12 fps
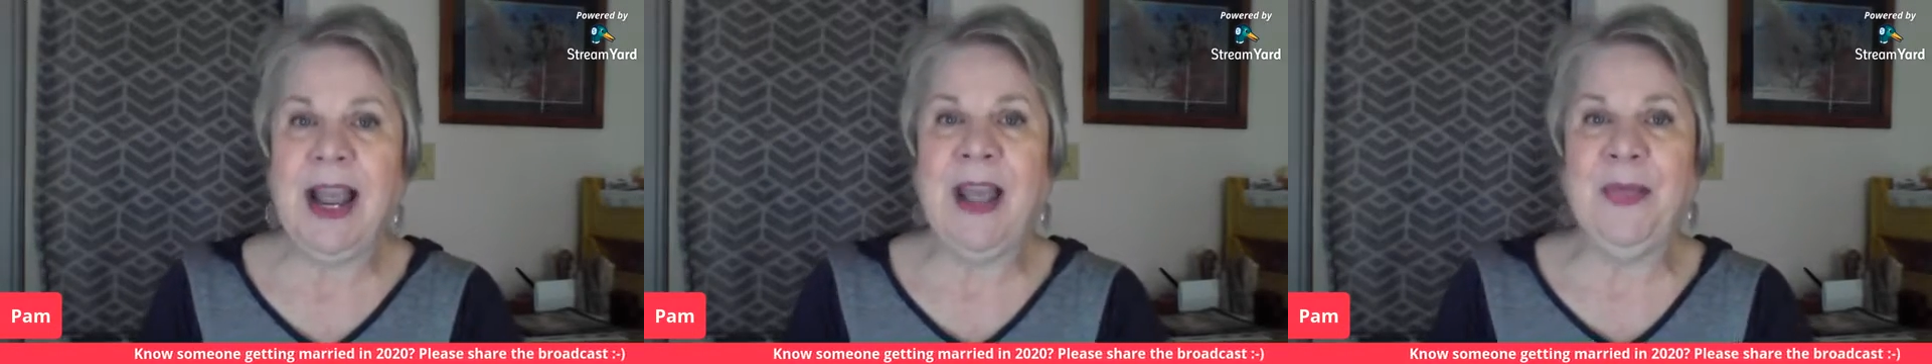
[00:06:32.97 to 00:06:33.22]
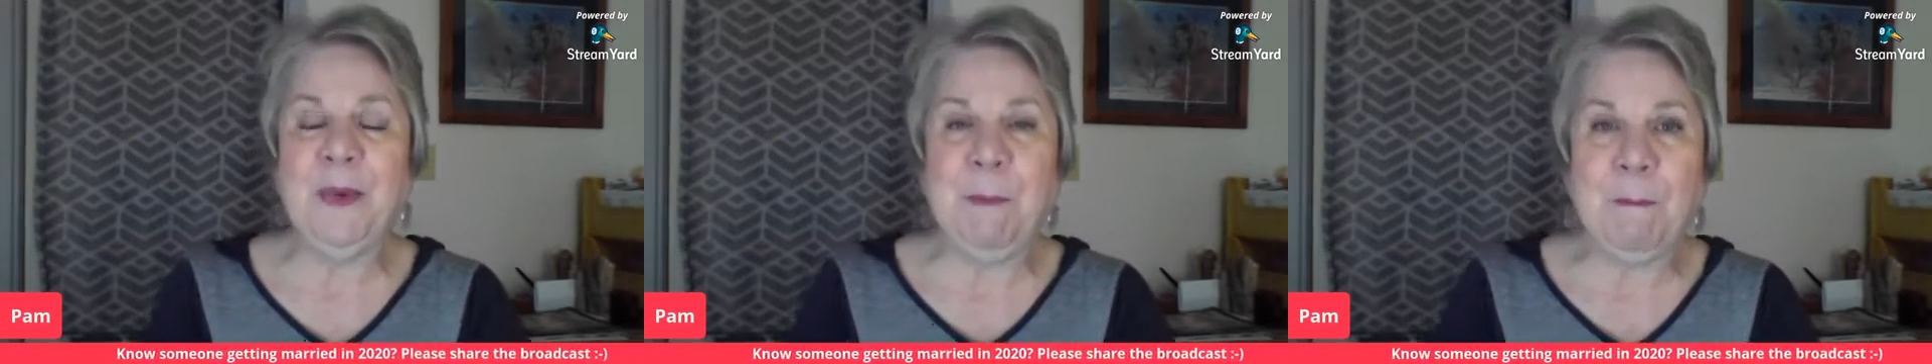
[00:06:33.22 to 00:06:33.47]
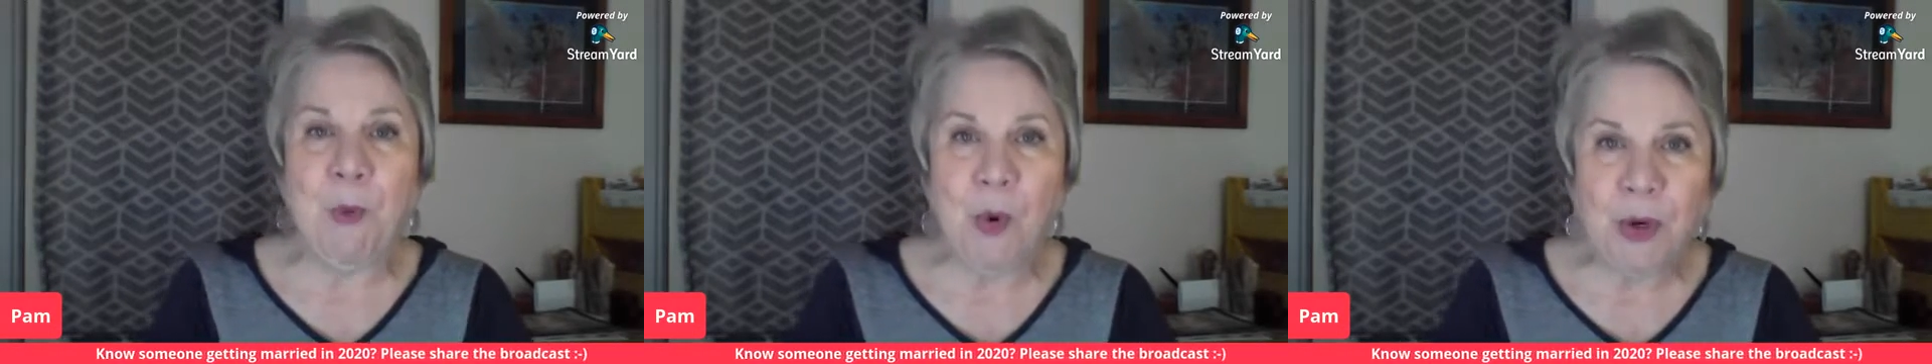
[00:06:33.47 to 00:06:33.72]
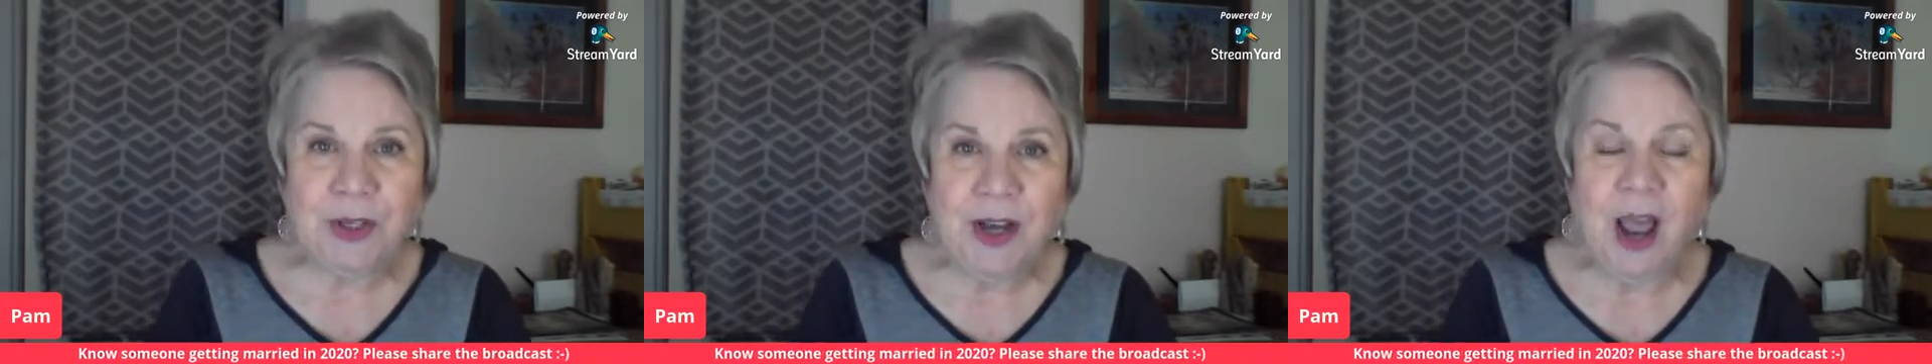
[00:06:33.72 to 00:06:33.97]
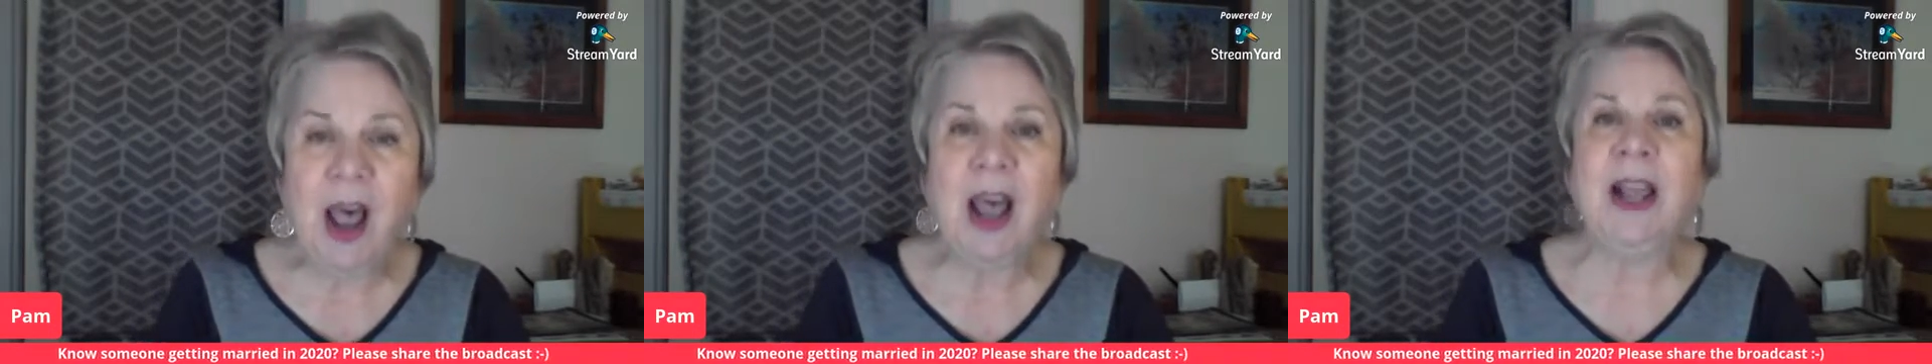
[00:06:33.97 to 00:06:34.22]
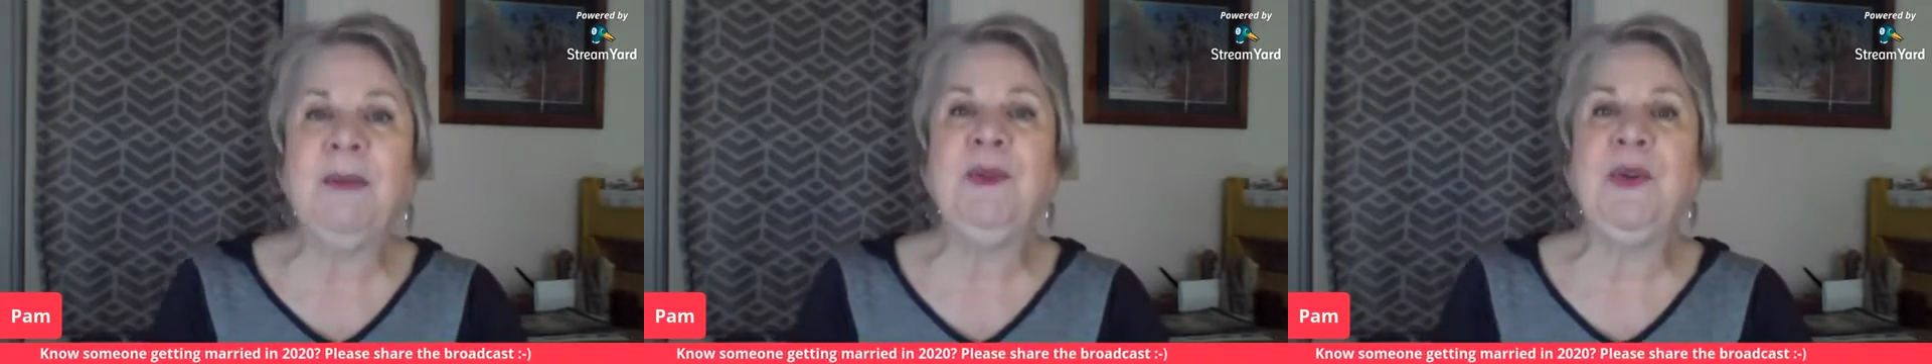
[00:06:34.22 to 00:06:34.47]
And the more
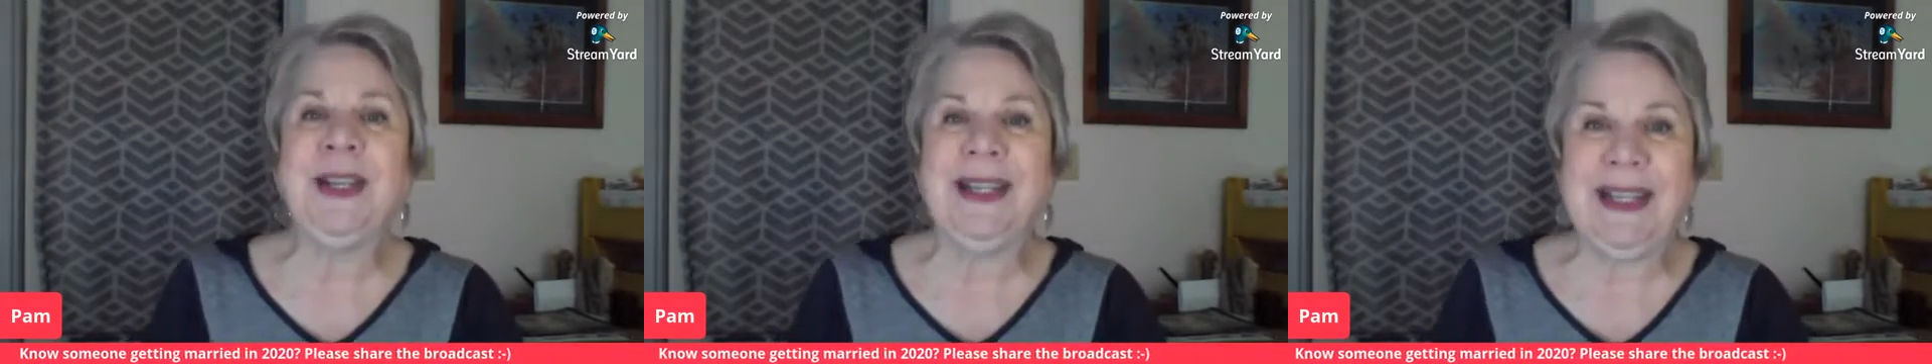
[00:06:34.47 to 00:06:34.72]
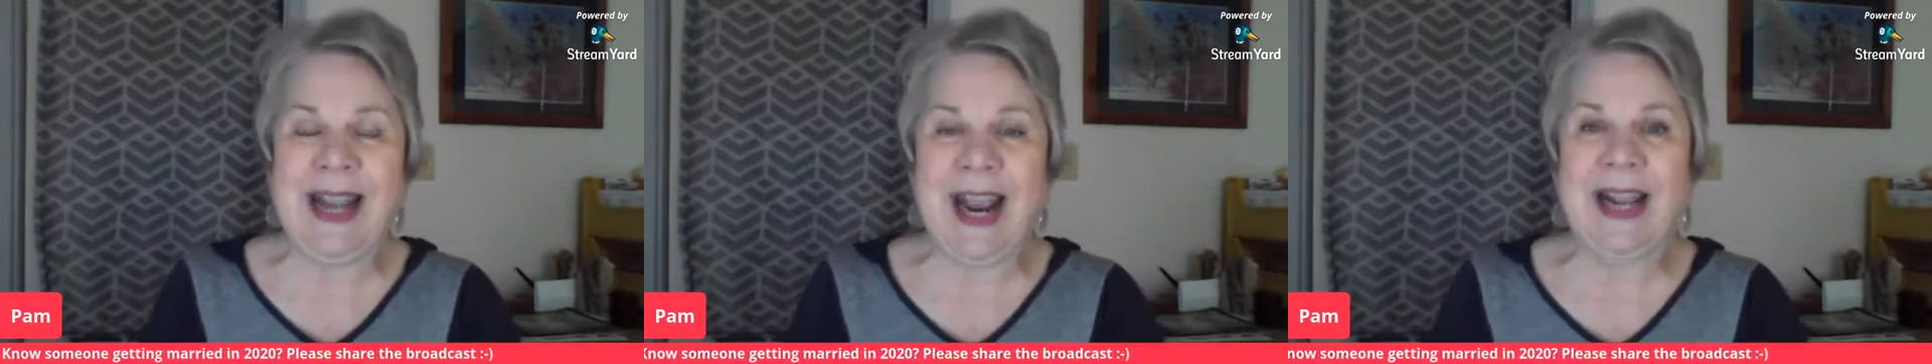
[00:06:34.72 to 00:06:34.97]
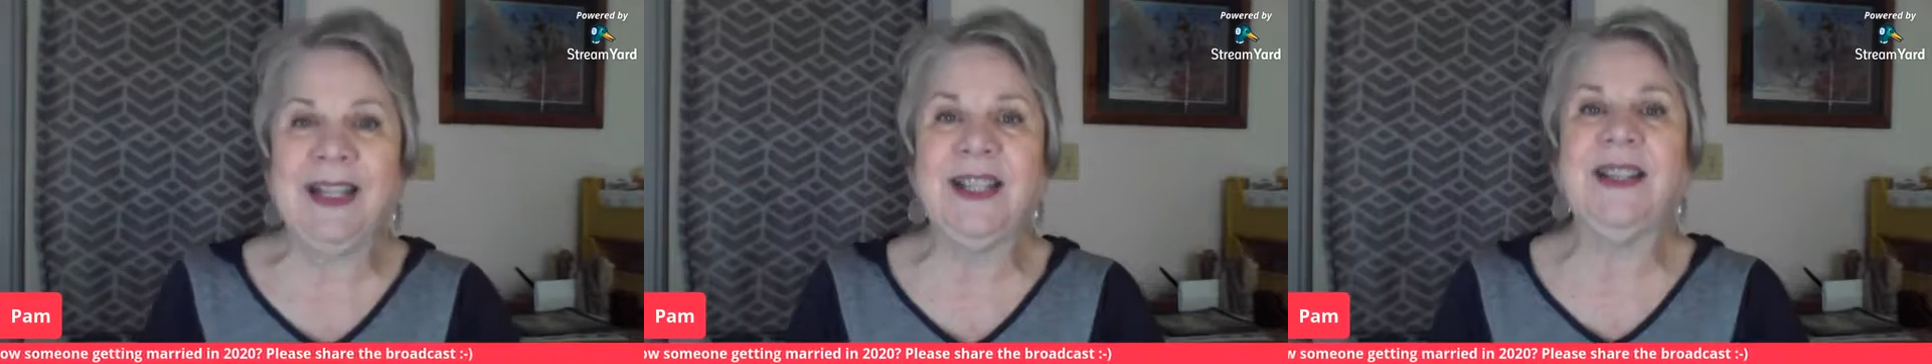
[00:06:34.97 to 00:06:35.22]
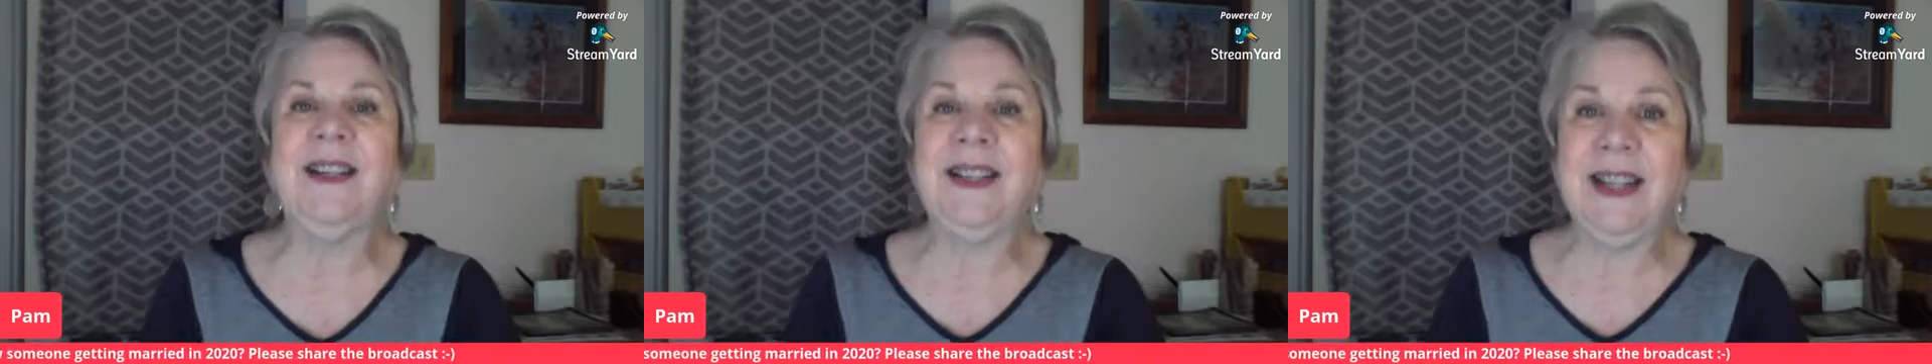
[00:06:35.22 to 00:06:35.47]
time you can dance